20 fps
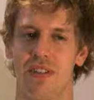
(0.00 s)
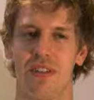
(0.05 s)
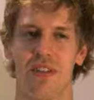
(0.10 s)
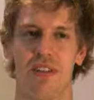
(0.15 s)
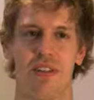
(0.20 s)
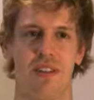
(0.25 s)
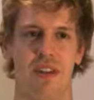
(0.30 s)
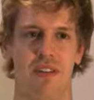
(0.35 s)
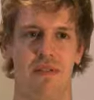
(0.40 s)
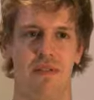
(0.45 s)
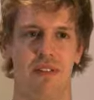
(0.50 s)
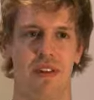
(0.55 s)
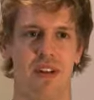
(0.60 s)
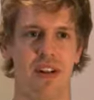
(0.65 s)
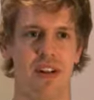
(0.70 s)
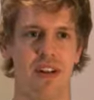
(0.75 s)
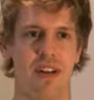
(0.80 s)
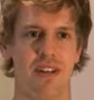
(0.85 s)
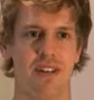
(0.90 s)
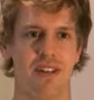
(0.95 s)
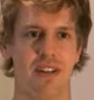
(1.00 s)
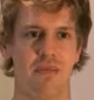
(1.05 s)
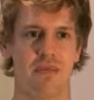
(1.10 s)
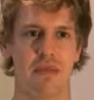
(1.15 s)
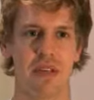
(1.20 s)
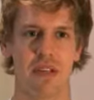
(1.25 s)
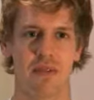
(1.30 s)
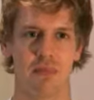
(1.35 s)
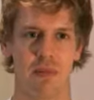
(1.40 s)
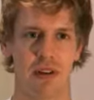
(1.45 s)
It's definitely
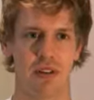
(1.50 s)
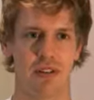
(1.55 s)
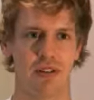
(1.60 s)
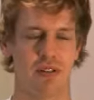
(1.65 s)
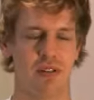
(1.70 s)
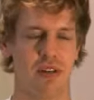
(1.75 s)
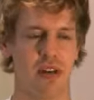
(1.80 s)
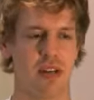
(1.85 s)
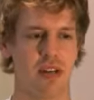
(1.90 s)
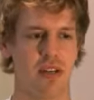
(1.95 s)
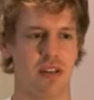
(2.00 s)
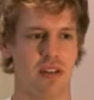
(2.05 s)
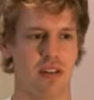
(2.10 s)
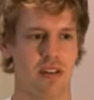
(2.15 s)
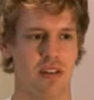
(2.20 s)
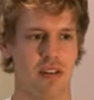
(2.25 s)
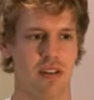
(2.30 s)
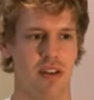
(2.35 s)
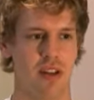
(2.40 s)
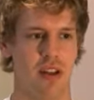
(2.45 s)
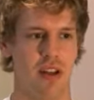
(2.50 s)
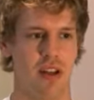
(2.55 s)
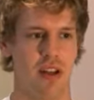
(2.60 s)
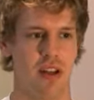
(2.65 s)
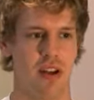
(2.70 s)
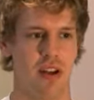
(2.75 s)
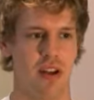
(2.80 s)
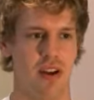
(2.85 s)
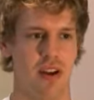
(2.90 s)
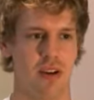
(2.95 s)
something special, and uh,
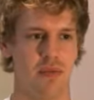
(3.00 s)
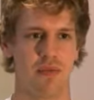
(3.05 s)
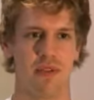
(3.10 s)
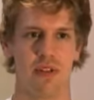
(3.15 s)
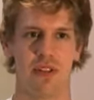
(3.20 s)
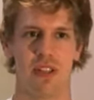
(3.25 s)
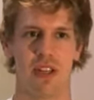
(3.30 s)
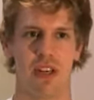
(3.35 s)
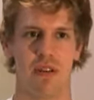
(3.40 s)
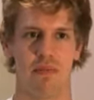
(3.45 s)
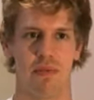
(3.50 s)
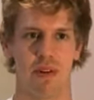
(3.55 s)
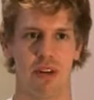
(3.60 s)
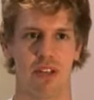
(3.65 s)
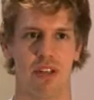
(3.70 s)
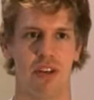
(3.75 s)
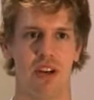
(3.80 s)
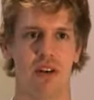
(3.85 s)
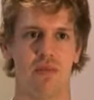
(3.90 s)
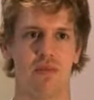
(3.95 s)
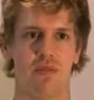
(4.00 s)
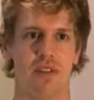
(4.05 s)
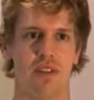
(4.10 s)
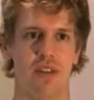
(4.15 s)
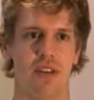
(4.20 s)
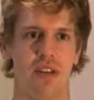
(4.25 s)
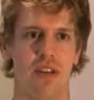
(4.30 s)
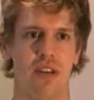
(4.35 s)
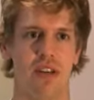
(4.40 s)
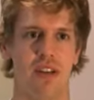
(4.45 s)
I wouldn't say pressure, I would
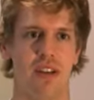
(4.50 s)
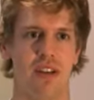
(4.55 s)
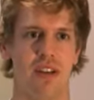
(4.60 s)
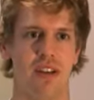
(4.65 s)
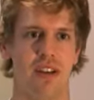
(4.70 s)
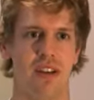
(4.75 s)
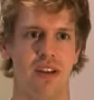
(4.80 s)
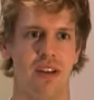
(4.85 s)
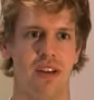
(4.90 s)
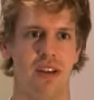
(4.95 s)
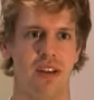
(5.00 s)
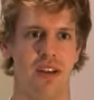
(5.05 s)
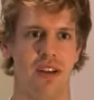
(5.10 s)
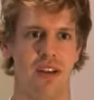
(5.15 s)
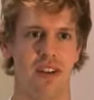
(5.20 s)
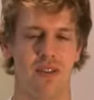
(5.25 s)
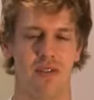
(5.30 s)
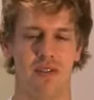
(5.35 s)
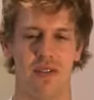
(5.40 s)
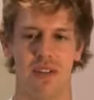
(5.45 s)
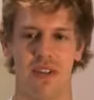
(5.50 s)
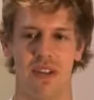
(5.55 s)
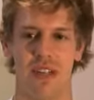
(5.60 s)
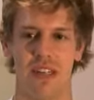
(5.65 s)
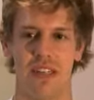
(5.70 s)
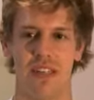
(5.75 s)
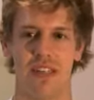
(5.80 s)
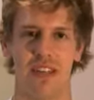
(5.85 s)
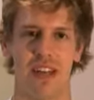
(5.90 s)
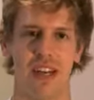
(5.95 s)
say, you know, it, it
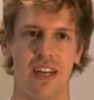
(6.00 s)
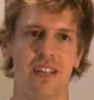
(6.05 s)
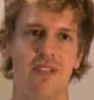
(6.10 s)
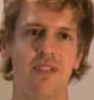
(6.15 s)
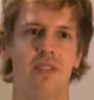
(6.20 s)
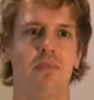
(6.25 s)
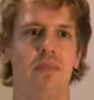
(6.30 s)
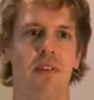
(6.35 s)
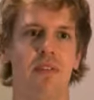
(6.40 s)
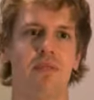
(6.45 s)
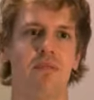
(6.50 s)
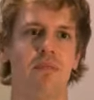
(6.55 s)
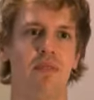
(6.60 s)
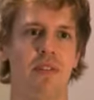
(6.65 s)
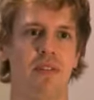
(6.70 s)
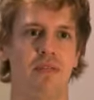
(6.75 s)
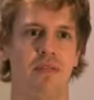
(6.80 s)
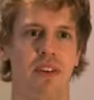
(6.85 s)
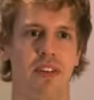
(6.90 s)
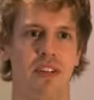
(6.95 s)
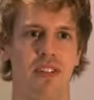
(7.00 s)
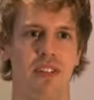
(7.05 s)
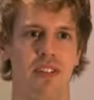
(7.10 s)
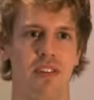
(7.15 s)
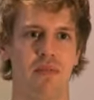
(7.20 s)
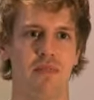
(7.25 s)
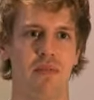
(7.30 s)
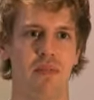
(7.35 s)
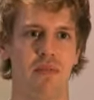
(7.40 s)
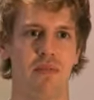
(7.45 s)
is an extra bit of motivation
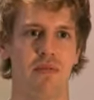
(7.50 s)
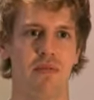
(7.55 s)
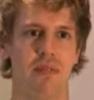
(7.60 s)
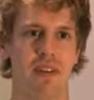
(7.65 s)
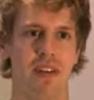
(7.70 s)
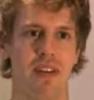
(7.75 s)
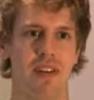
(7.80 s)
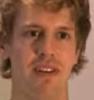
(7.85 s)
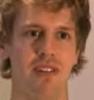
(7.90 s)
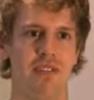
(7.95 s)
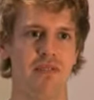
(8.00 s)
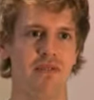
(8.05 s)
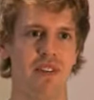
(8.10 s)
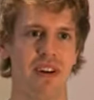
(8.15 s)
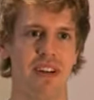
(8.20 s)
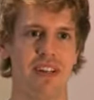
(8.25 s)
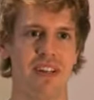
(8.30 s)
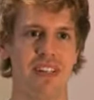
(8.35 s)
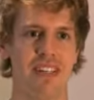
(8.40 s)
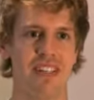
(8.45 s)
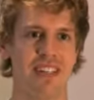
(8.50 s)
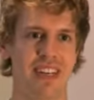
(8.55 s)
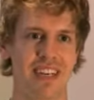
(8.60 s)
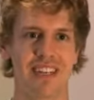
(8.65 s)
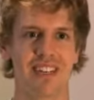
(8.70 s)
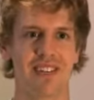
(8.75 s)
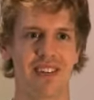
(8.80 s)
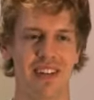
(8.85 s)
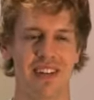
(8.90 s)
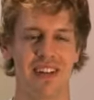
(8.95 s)
and probably then you find this
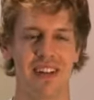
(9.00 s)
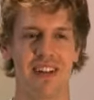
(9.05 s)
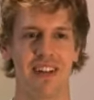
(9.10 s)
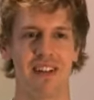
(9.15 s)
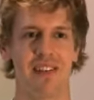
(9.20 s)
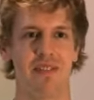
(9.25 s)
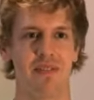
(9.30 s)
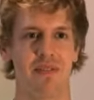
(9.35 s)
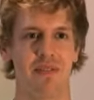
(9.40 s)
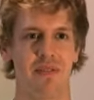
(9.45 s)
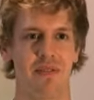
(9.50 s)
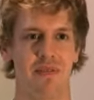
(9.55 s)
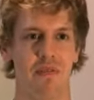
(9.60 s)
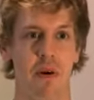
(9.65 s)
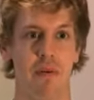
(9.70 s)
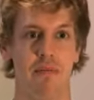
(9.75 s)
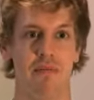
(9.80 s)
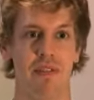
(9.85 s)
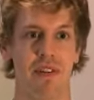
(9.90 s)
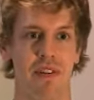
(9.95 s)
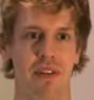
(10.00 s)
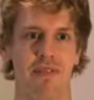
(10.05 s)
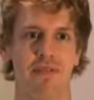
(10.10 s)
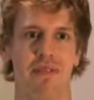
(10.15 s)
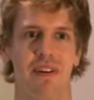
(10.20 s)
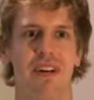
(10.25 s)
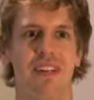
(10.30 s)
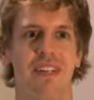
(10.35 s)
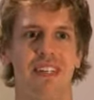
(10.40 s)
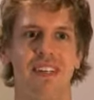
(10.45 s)
extra 10th or hopefully you
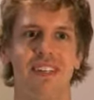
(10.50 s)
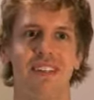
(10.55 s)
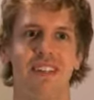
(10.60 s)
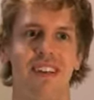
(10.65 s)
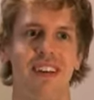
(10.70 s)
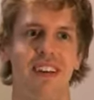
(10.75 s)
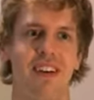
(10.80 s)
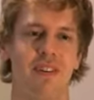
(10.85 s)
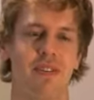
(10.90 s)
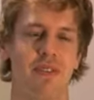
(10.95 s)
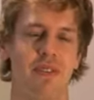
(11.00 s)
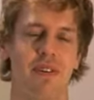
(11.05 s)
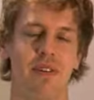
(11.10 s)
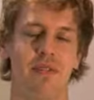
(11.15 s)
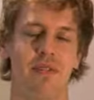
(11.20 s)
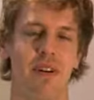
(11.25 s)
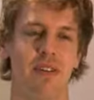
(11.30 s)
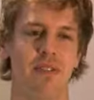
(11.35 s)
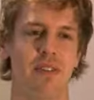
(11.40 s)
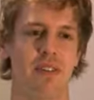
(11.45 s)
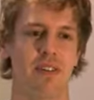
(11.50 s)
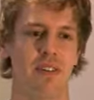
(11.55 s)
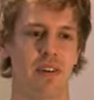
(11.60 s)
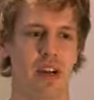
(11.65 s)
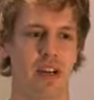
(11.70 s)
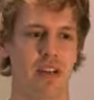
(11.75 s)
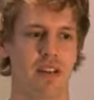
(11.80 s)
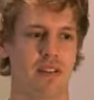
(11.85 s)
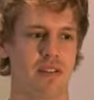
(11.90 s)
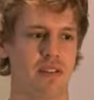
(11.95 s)
find it going around the
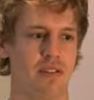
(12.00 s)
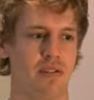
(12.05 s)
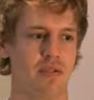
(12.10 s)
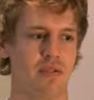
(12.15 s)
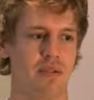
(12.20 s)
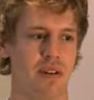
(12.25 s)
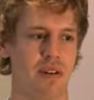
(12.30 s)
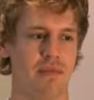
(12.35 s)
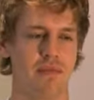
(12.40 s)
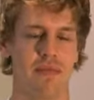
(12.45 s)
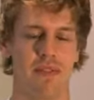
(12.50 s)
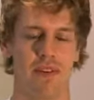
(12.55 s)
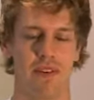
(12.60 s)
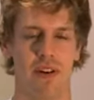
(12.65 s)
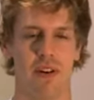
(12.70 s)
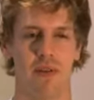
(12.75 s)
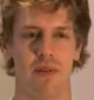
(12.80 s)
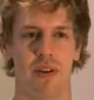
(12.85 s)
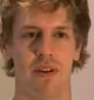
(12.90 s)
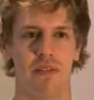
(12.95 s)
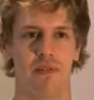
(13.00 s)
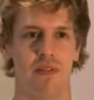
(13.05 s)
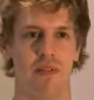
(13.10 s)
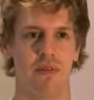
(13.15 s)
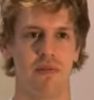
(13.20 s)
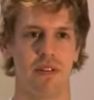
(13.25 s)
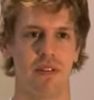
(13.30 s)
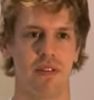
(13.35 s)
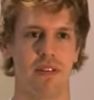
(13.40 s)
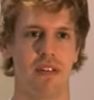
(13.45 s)
track. So I'm very looking
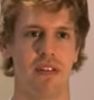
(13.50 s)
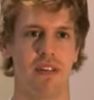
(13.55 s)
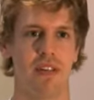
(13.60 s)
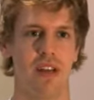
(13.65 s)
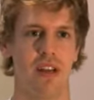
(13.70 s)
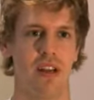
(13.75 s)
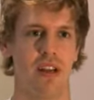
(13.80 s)
forward to it.